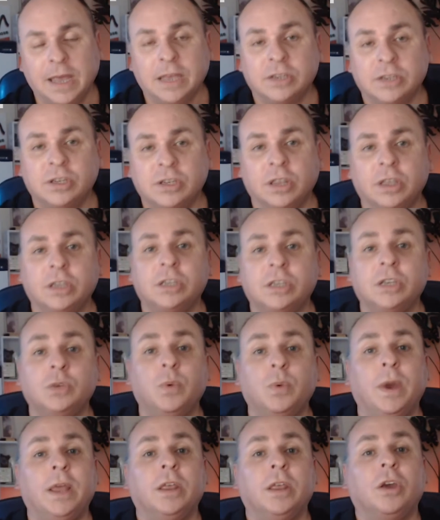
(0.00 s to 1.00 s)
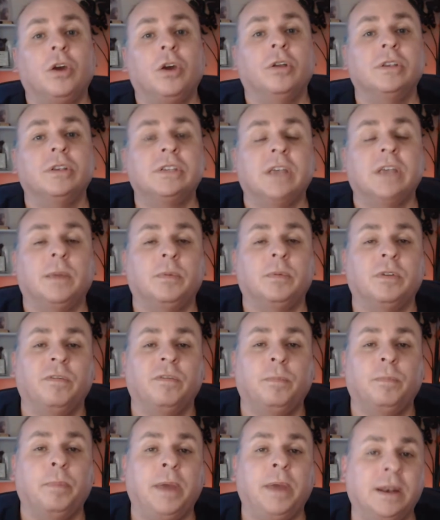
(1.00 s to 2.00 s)
So this is where the concept
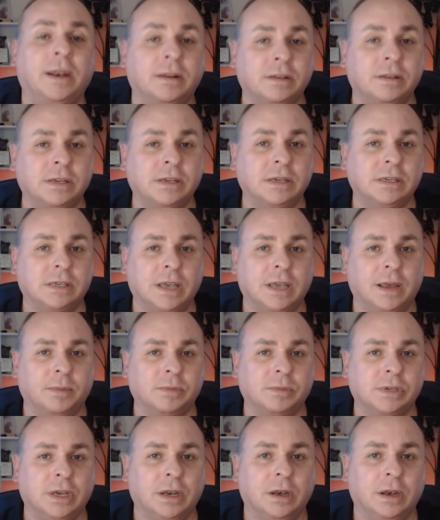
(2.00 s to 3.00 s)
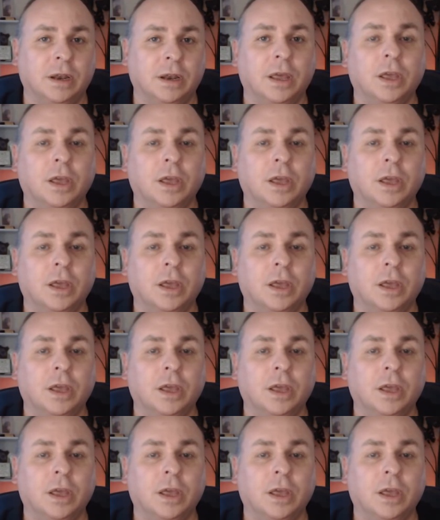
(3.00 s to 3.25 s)
of penalties comes in.